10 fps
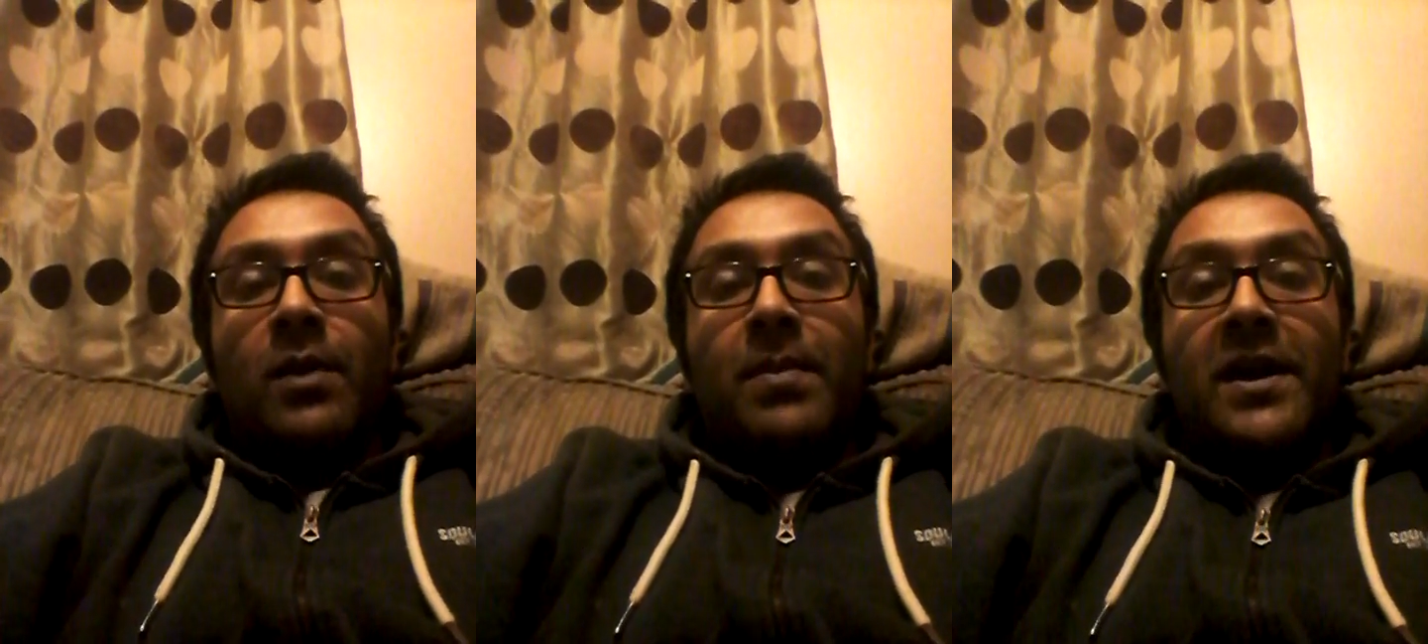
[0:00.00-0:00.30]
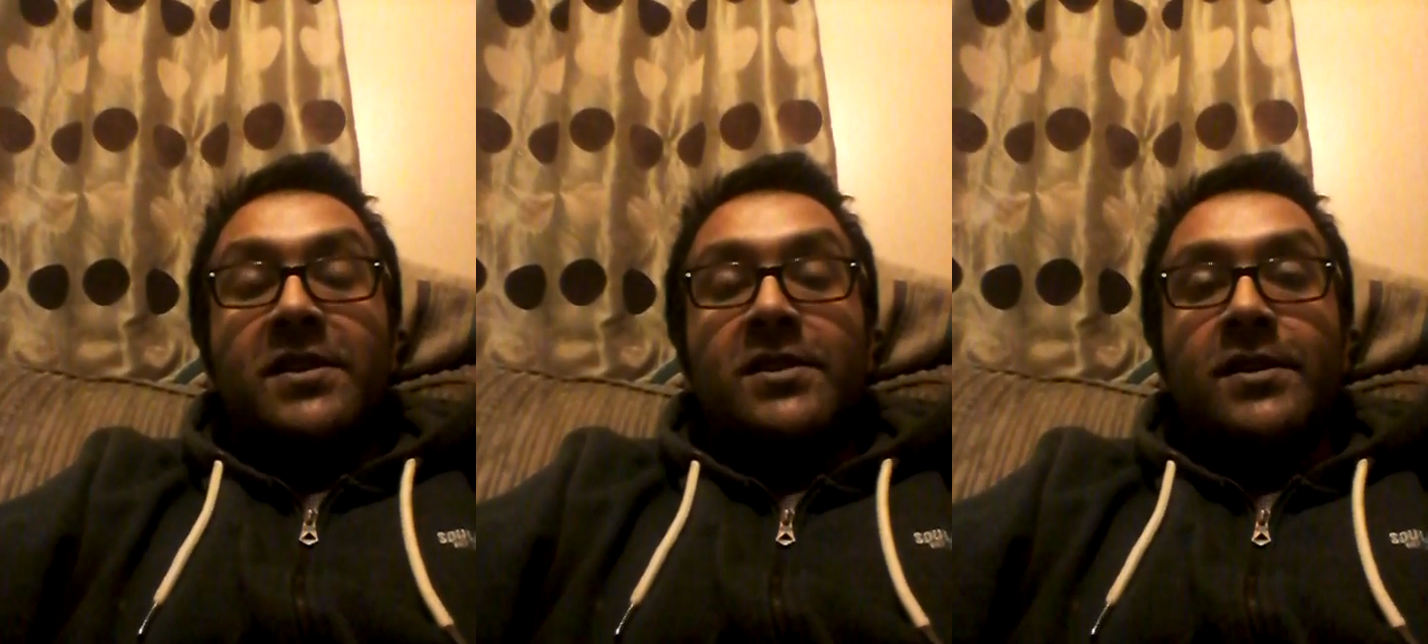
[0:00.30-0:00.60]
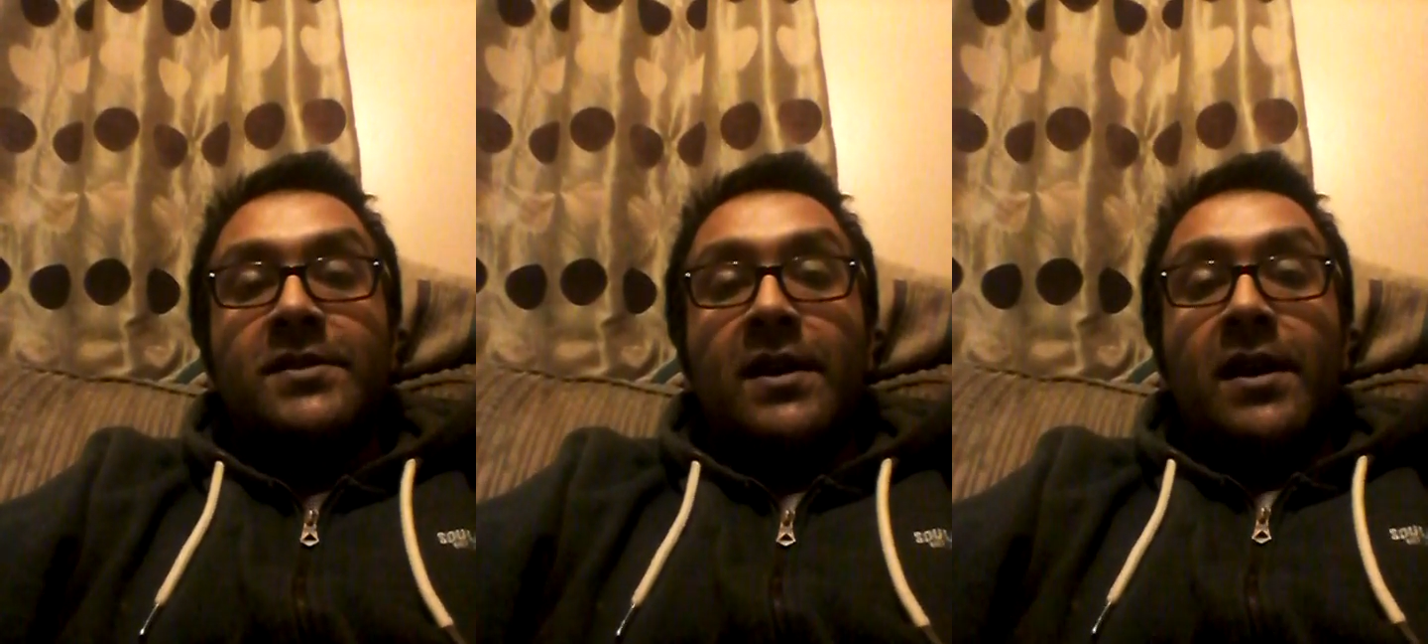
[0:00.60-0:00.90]

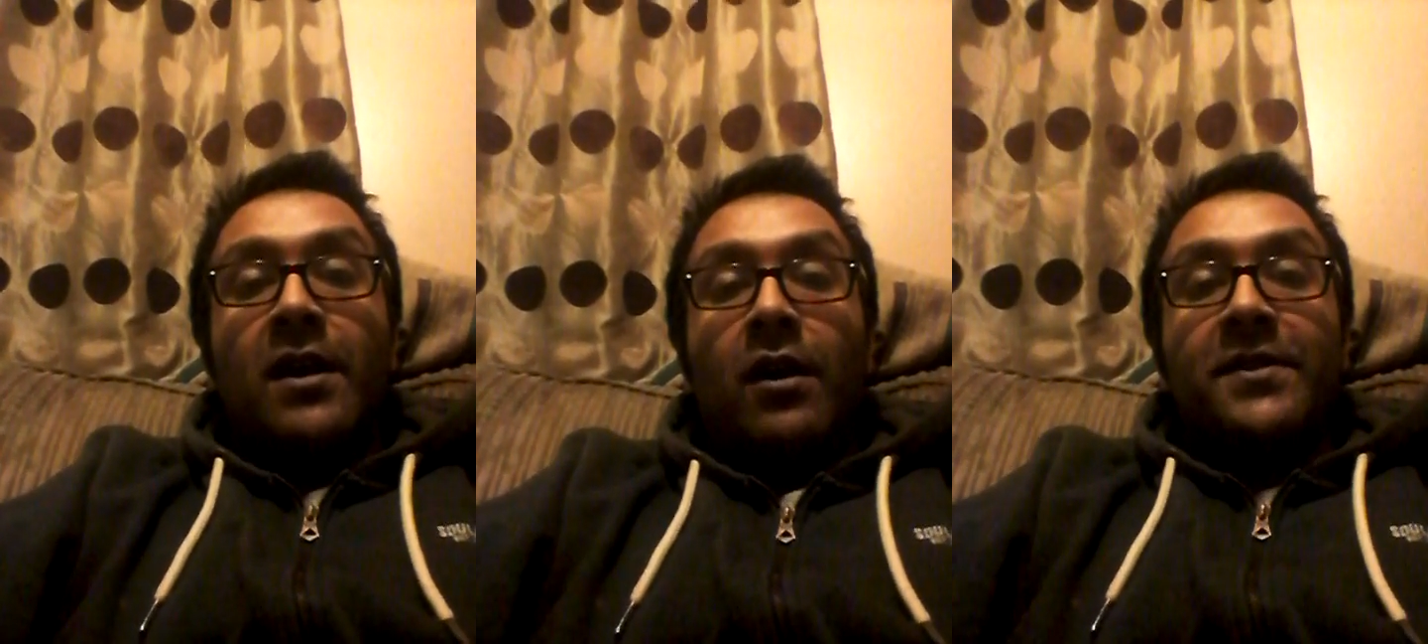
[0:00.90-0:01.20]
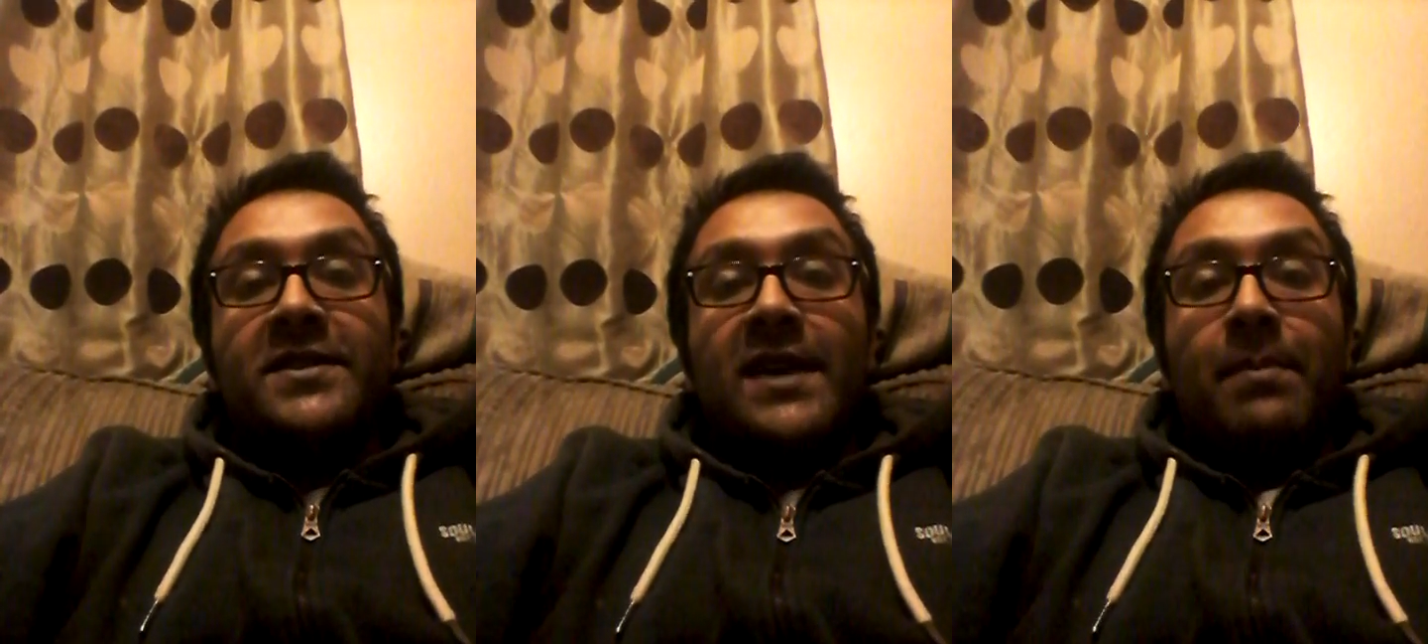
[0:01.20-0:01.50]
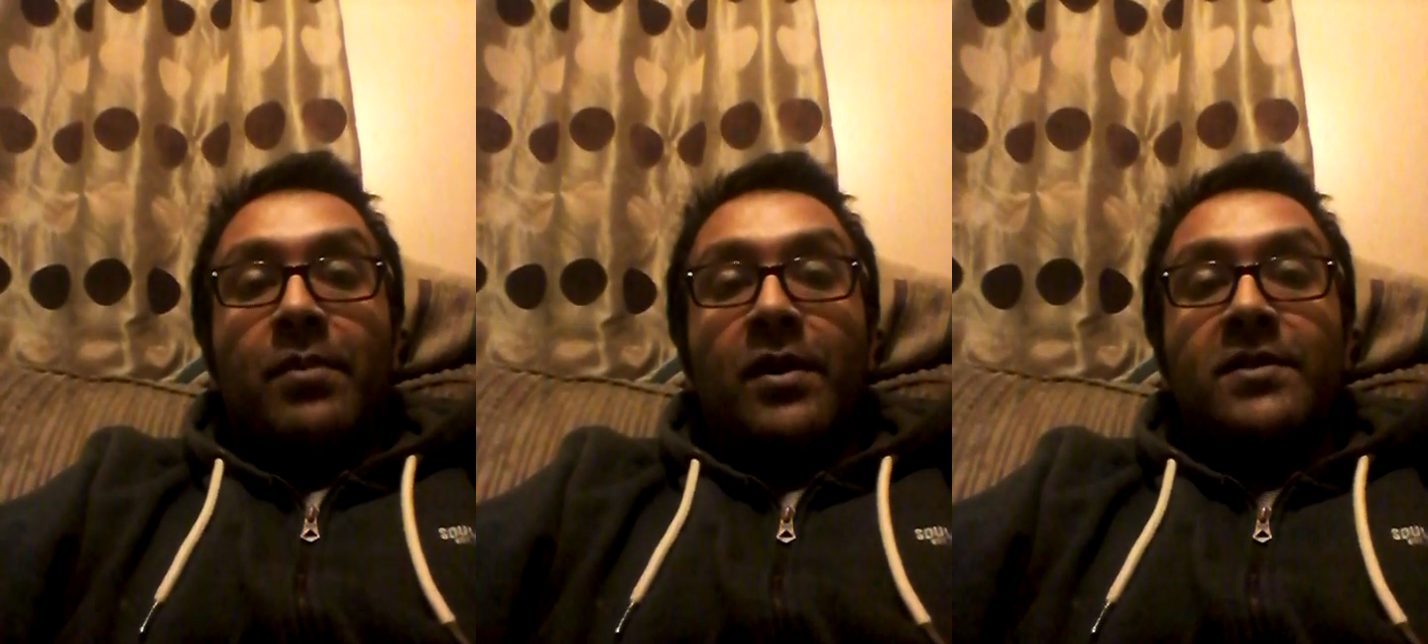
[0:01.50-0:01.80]
pictures on
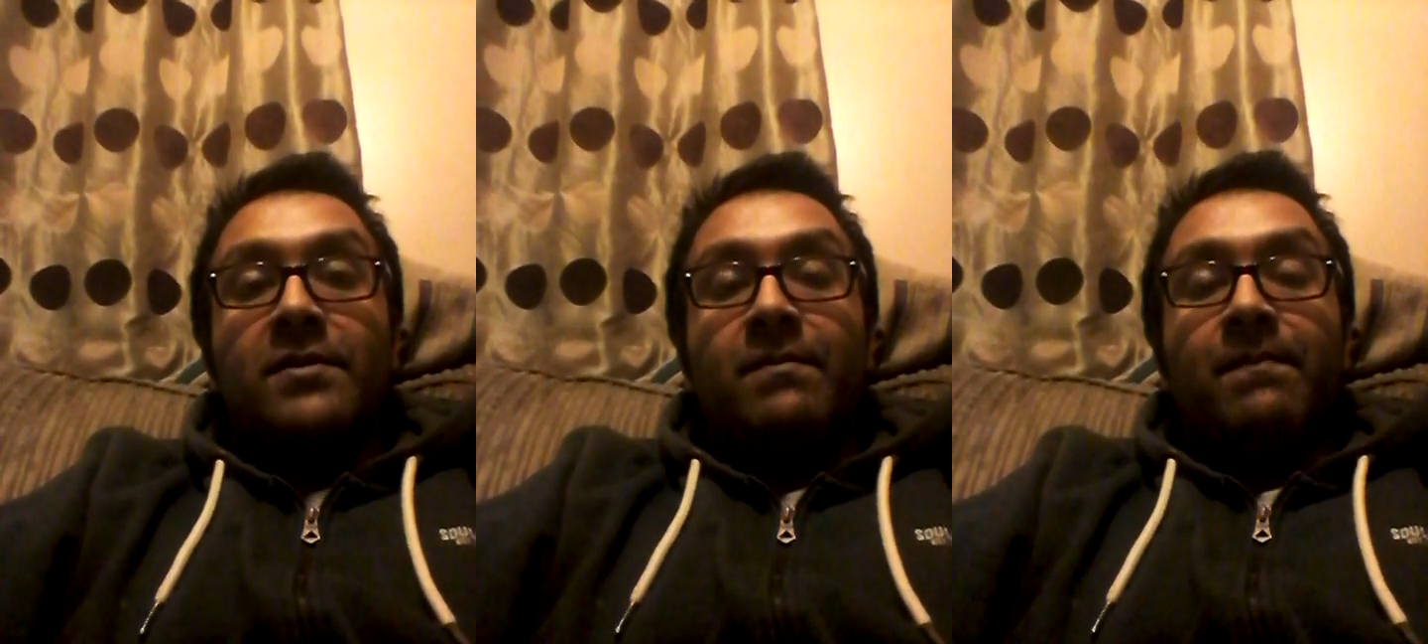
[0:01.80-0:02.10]
separate,